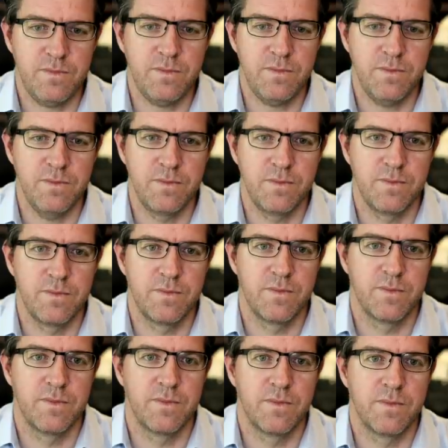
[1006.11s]

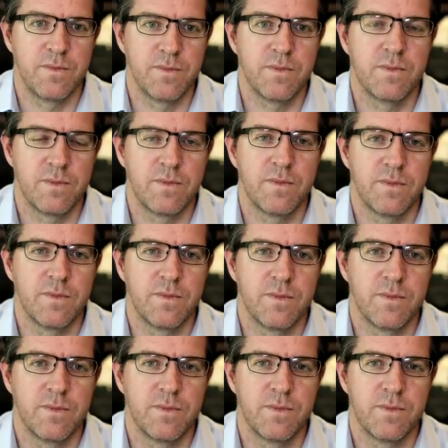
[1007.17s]

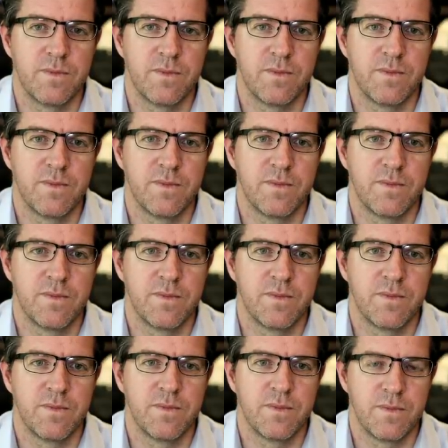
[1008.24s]

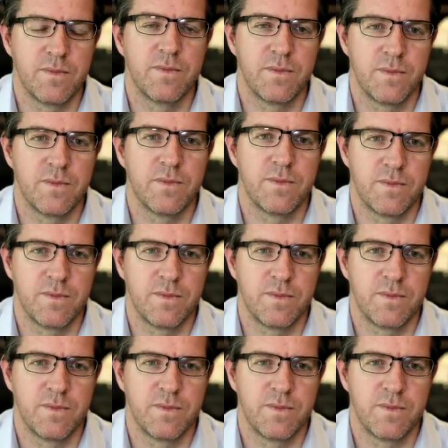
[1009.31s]
[no speech]